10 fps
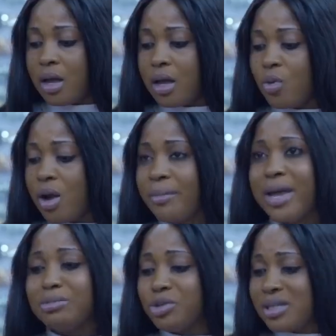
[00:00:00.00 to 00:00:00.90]
Oh, come
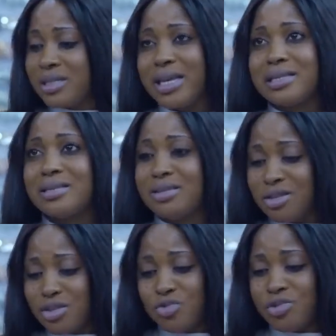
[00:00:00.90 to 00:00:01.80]
here, I'm just testing
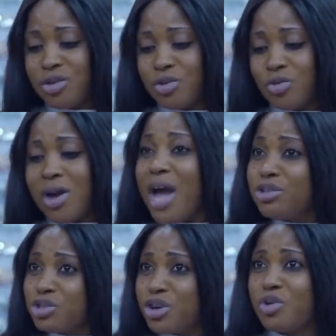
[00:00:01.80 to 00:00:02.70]
this ring. How are you
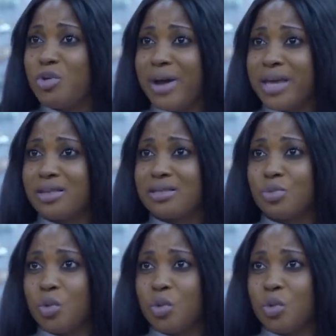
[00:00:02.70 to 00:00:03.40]
sure you're gonna buy this